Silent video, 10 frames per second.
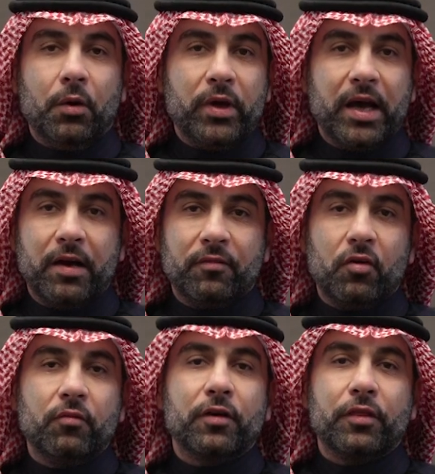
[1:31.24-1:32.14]
We have
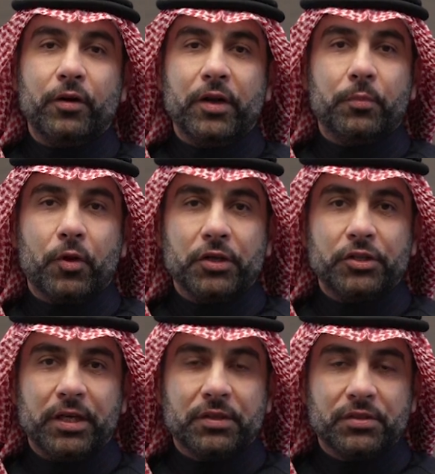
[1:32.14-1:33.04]
over 30
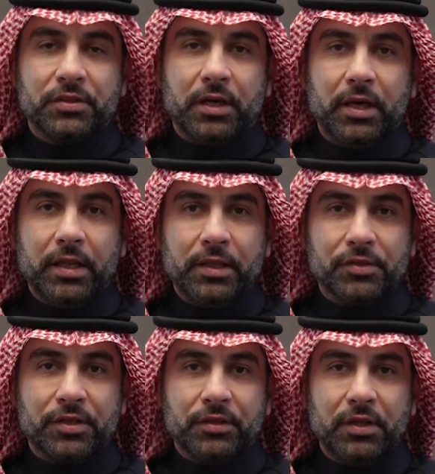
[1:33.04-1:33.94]
projects in the
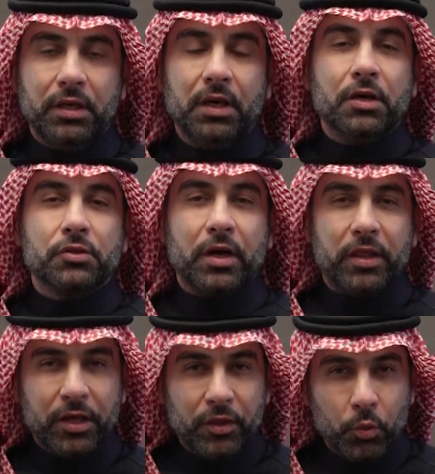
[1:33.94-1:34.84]
city. So I
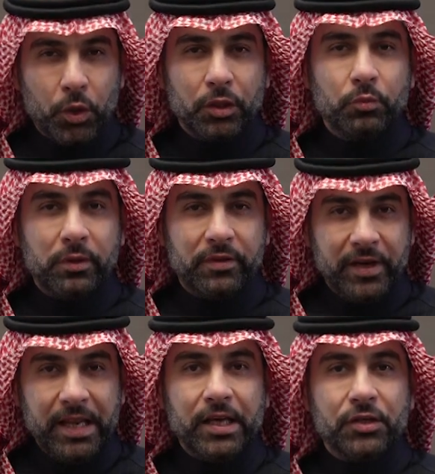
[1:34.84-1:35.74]
think the world would
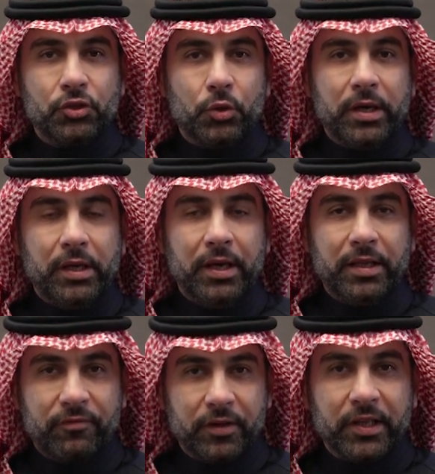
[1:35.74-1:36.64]
really enjoy a
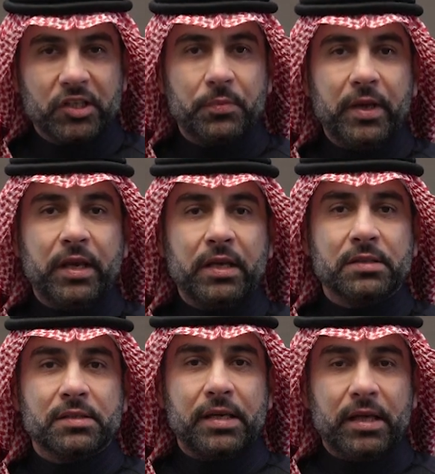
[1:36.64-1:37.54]
different
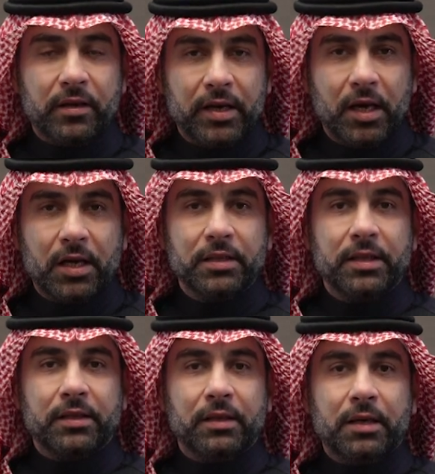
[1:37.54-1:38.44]
experience, seeing
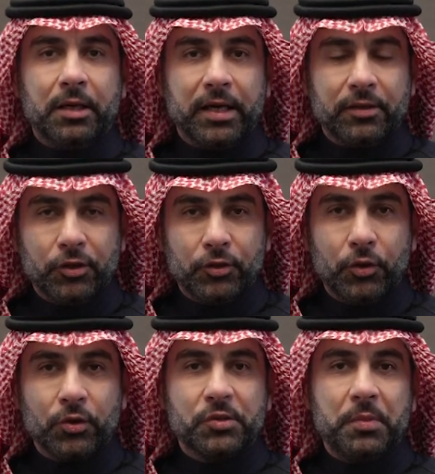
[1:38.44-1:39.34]
Riyadh, getting to
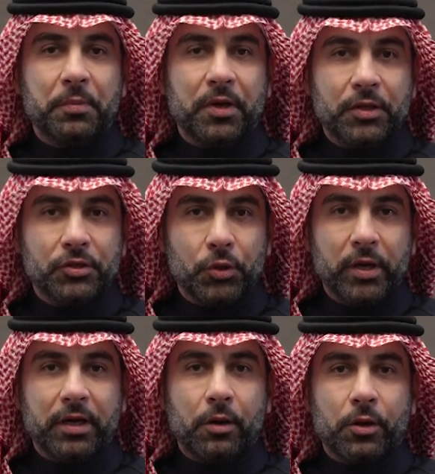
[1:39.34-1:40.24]
know its people, and
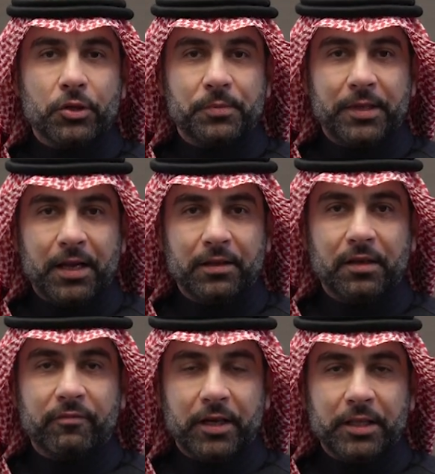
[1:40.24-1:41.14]
enjoying our hospitality
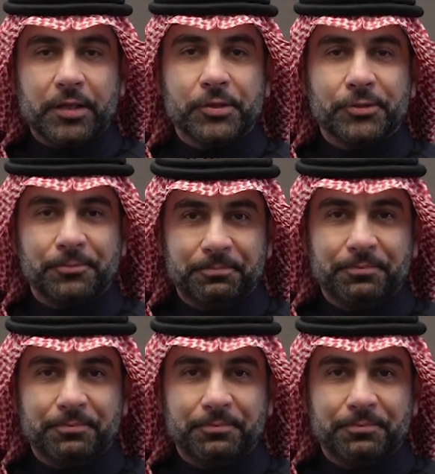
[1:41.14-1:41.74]
and friendliness.